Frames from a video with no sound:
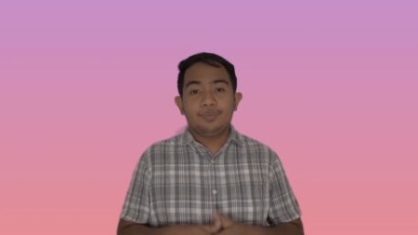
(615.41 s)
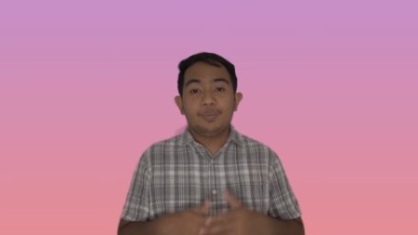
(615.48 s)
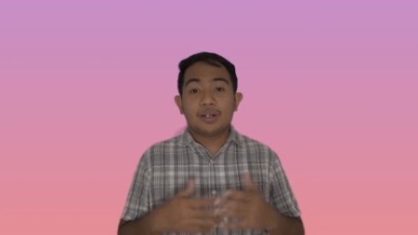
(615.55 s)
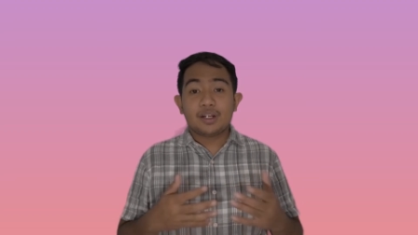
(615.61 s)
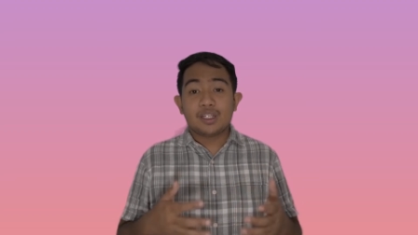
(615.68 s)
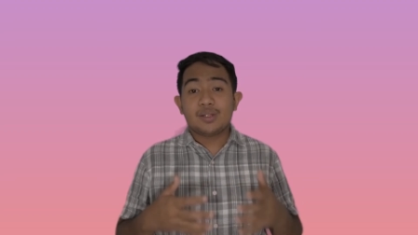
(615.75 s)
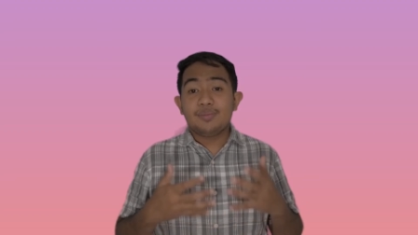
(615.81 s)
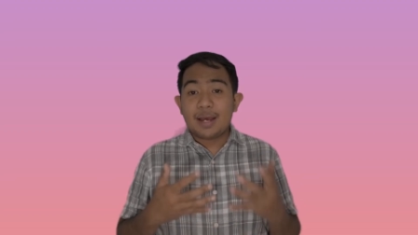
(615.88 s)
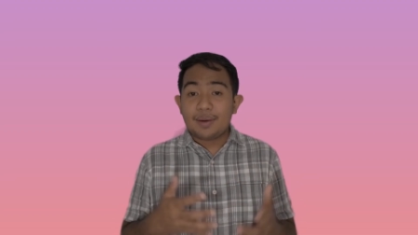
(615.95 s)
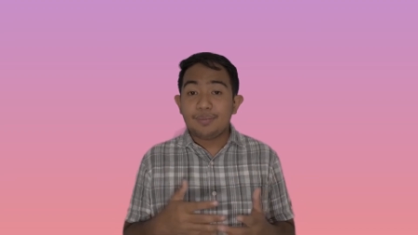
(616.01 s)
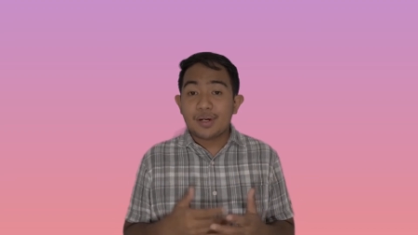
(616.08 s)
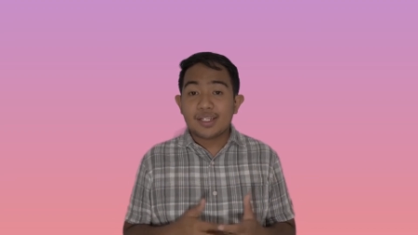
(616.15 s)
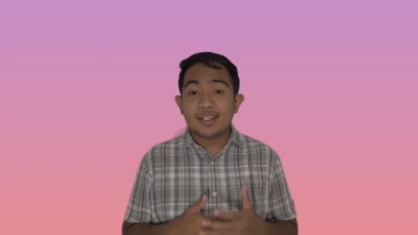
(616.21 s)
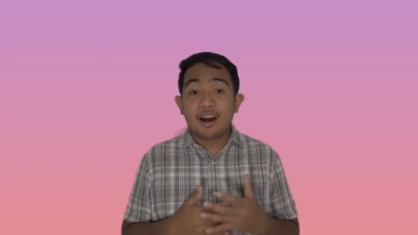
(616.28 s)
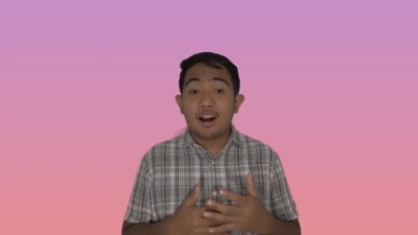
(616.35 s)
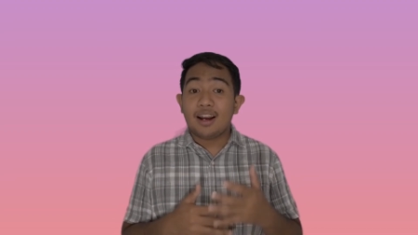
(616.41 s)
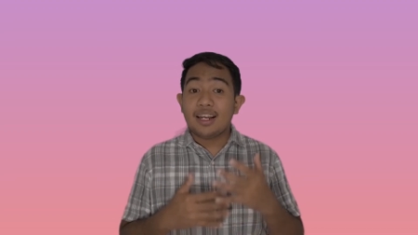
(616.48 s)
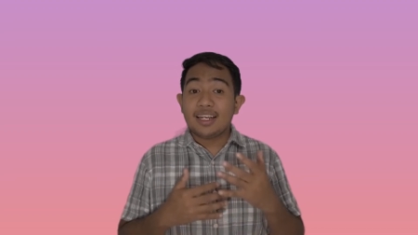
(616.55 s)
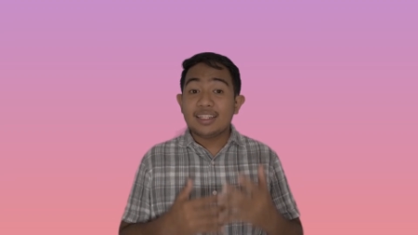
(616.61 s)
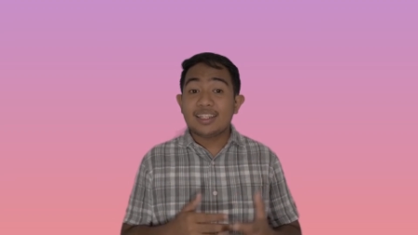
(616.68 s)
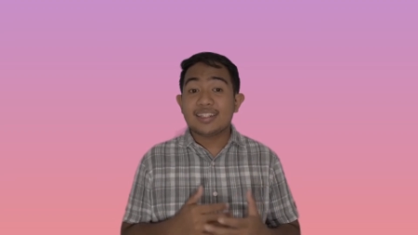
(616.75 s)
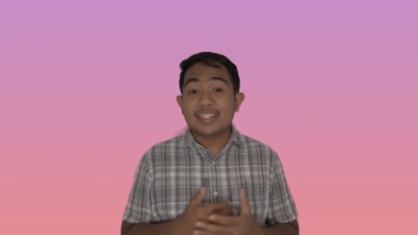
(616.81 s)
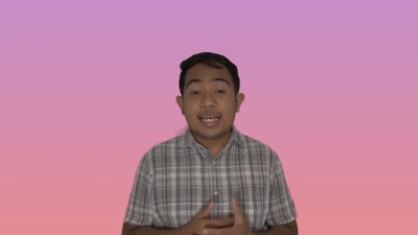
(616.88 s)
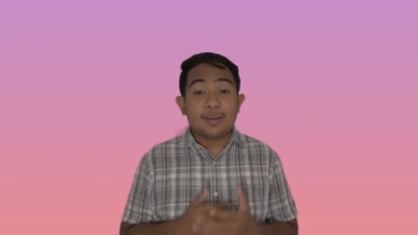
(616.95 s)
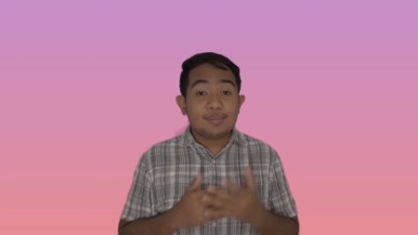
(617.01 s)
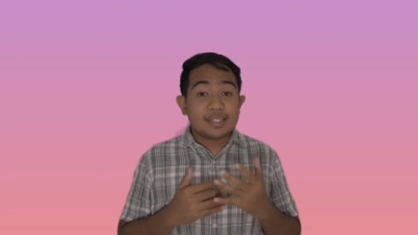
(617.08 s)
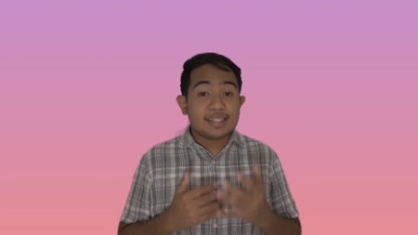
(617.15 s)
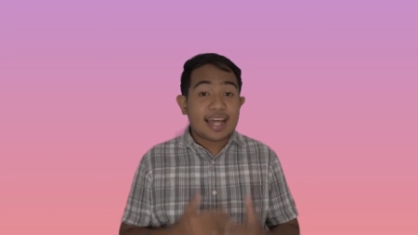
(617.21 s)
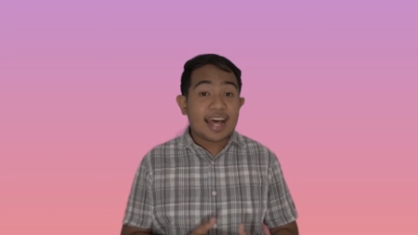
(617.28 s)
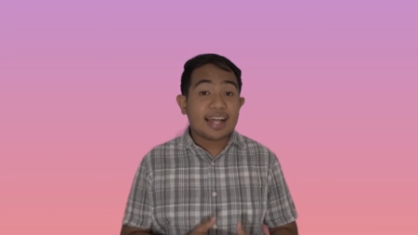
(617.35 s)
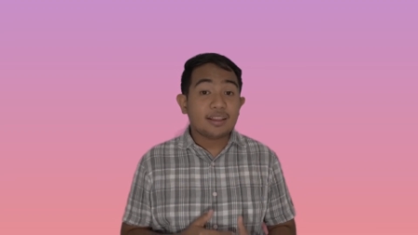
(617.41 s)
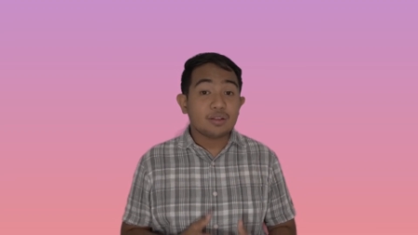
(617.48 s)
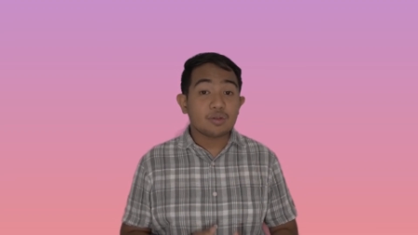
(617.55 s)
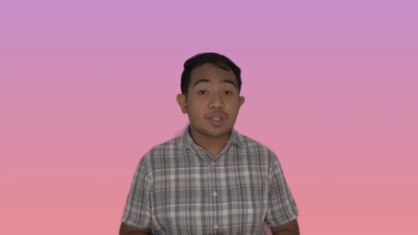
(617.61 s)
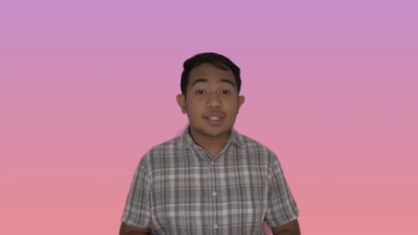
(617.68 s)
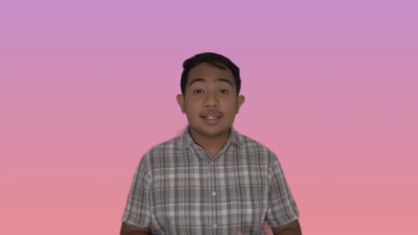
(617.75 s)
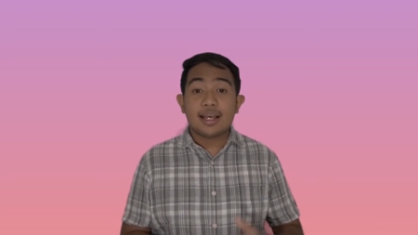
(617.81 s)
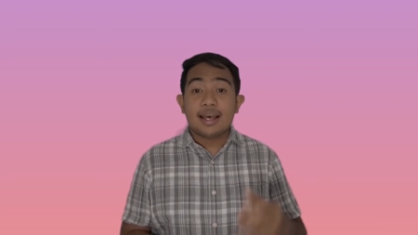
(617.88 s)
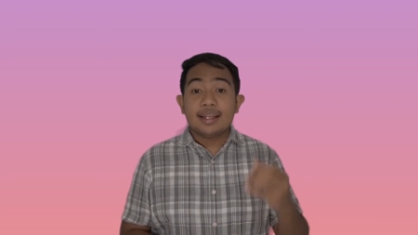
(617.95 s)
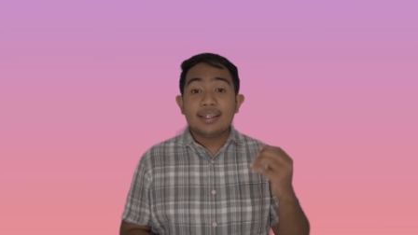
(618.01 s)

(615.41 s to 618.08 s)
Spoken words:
Because members are in the same status,